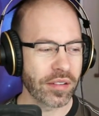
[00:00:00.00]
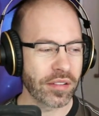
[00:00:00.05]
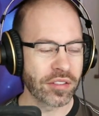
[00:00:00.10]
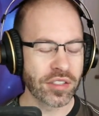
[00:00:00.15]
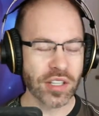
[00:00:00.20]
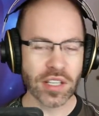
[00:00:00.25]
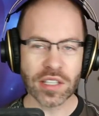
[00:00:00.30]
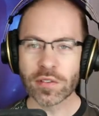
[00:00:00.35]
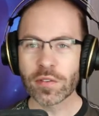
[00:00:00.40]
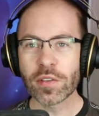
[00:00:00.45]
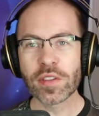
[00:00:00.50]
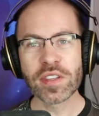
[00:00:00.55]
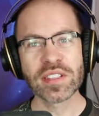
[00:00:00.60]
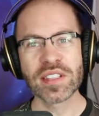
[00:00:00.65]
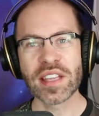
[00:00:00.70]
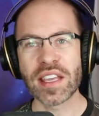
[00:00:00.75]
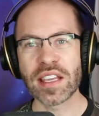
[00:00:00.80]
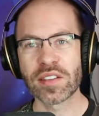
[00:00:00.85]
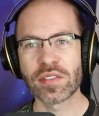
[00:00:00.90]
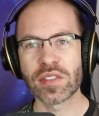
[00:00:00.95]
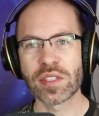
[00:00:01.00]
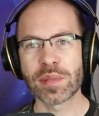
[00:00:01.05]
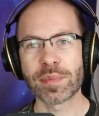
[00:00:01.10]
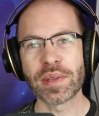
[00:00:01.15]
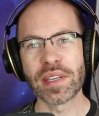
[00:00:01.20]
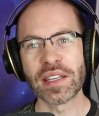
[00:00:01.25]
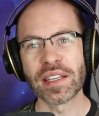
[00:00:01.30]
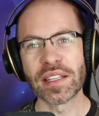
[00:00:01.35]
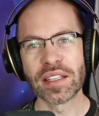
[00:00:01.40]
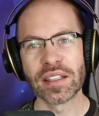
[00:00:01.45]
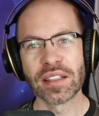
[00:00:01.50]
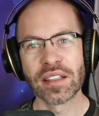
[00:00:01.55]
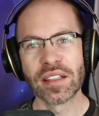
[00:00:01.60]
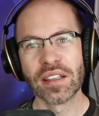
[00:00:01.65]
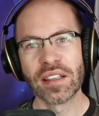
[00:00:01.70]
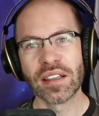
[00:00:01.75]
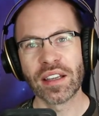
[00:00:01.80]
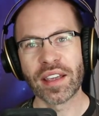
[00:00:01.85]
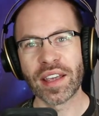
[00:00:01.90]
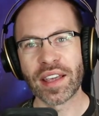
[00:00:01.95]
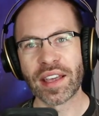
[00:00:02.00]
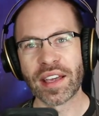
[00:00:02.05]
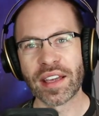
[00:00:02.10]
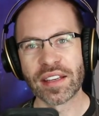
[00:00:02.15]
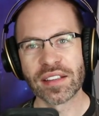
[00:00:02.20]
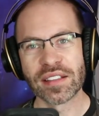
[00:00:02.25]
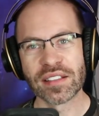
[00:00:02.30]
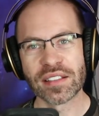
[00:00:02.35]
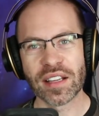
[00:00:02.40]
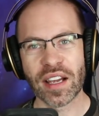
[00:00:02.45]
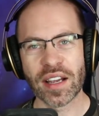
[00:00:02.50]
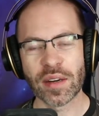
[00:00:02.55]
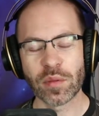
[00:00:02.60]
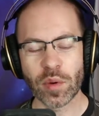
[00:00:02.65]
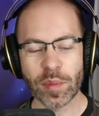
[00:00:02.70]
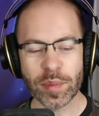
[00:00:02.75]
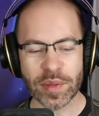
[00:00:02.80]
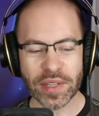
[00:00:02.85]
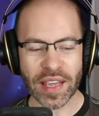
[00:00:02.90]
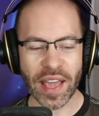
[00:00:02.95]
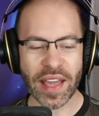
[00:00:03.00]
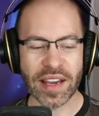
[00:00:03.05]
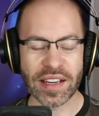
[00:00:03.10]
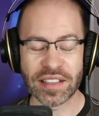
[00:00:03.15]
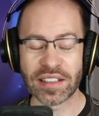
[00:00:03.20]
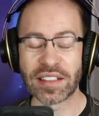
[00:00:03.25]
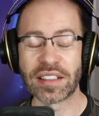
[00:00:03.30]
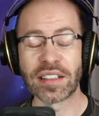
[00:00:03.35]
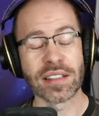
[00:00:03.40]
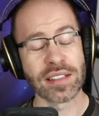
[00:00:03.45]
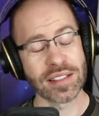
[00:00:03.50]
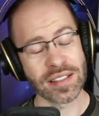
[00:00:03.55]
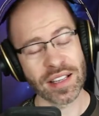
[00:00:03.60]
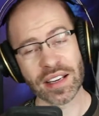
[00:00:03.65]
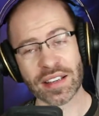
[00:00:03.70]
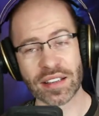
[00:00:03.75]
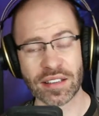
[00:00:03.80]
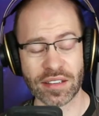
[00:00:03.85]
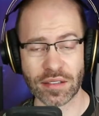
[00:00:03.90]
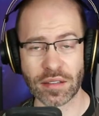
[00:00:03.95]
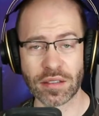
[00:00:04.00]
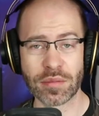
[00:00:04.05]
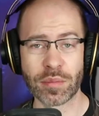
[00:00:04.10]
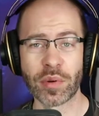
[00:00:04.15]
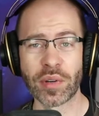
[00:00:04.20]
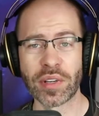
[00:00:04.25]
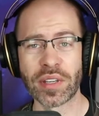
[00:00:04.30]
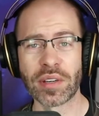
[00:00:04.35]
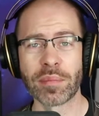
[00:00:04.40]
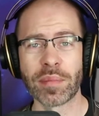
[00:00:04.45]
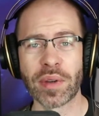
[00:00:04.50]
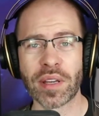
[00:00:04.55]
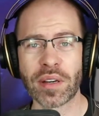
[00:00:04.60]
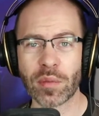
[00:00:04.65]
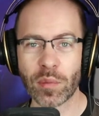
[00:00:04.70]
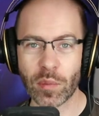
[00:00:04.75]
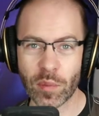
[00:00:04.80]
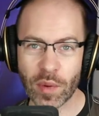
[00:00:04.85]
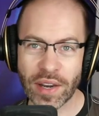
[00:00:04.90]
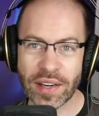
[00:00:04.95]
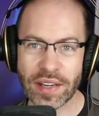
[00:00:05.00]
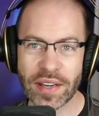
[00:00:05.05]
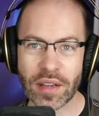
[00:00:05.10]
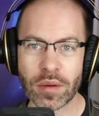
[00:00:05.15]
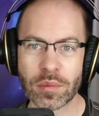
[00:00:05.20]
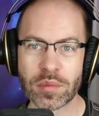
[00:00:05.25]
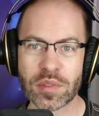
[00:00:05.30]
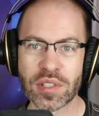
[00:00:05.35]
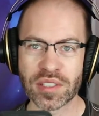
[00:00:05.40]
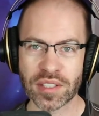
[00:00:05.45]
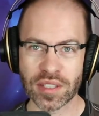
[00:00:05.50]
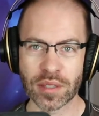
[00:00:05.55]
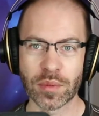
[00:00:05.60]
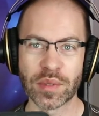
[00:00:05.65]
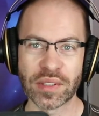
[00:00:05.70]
Just for the sake of speed, and I will be editing these at another point, but right now I'm just going to